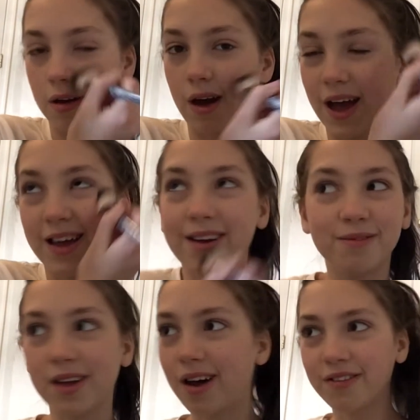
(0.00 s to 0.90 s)
I'm
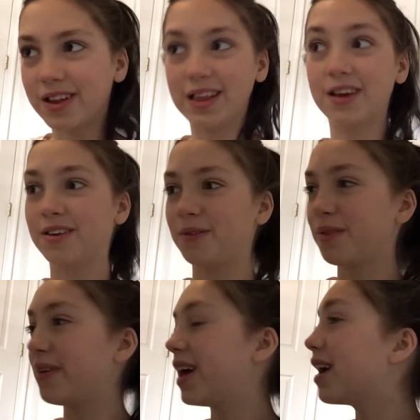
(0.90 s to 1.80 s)
not really good with
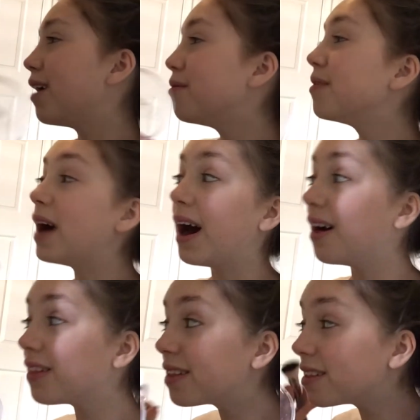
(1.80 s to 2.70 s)
makeup.
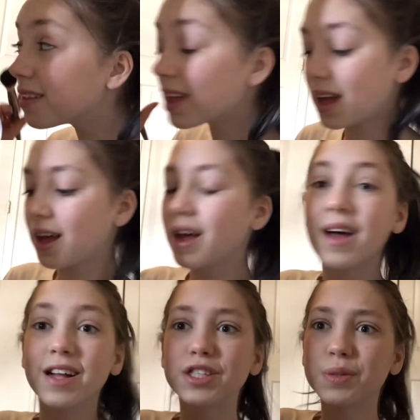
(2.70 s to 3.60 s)
This is
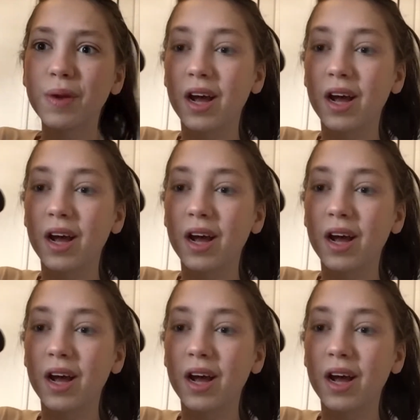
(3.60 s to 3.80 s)
just what I